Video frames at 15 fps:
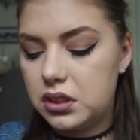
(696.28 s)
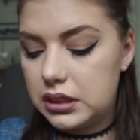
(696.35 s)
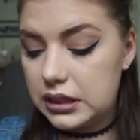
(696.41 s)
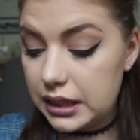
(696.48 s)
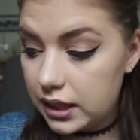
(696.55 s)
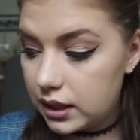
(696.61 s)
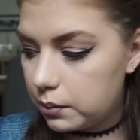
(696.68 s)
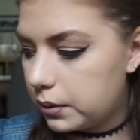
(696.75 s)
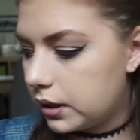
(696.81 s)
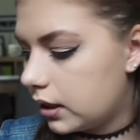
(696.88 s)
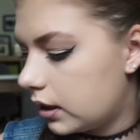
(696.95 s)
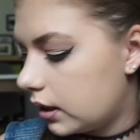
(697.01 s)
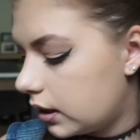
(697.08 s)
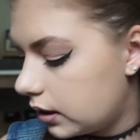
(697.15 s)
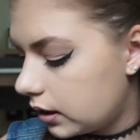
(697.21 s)
tear it
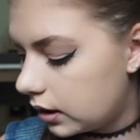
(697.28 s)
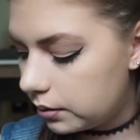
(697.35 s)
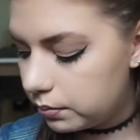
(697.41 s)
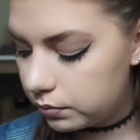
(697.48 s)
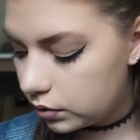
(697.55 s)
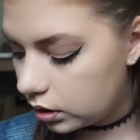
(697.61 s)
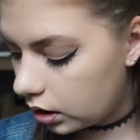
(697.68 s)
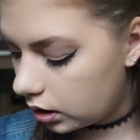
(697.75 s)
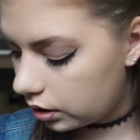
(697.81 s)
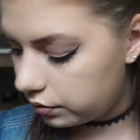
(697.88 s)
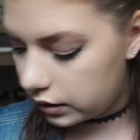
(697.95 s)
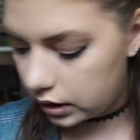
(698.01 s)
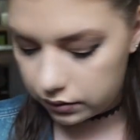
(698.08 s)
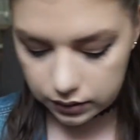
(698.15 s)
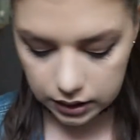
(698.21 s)
apart, and I'm not a
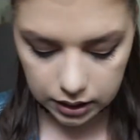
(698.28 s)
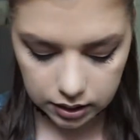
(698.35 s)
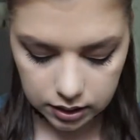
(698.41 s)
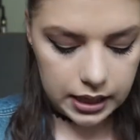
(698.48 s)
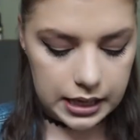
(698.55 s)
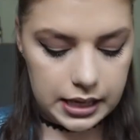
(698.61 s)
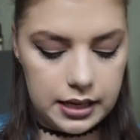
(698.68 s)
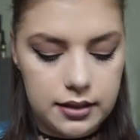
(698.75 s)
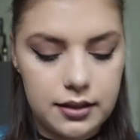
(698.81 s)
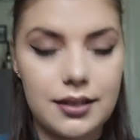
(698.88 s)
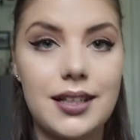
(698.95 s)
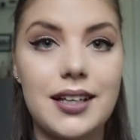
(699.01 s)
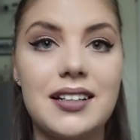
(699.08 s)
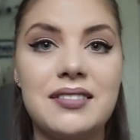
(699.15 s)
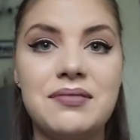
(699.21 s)
fan of that.
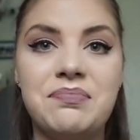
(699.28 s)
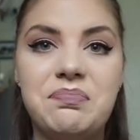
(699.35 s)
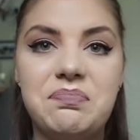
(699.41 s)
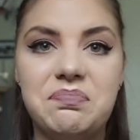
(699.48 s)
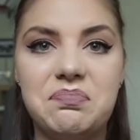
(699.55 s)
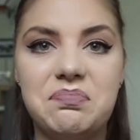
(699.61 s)
And then